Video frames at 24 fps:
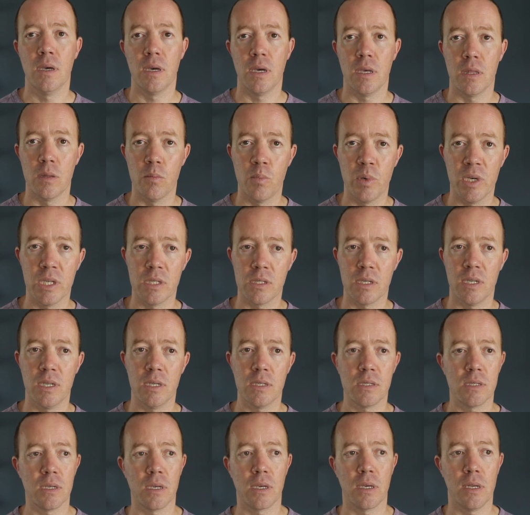and the
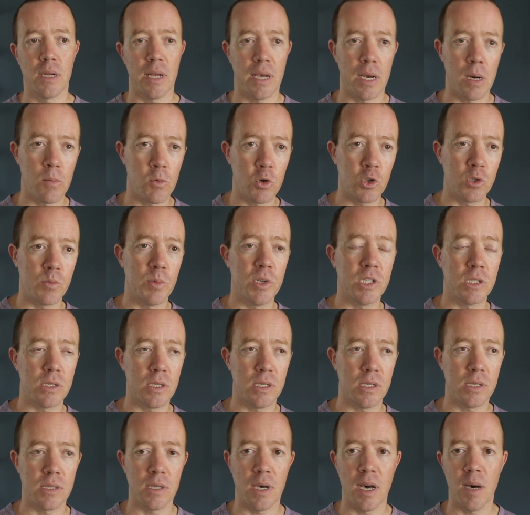business and getting Amber's
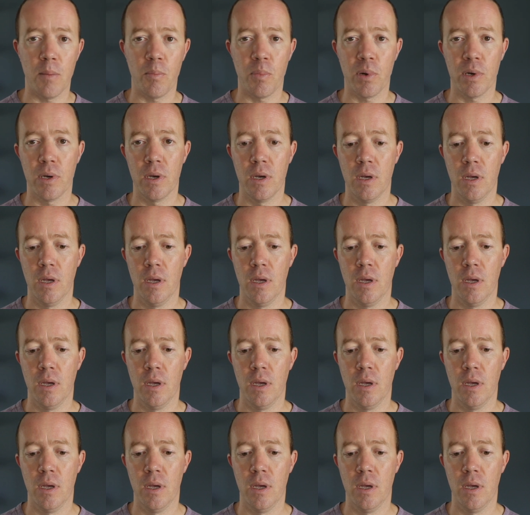business up.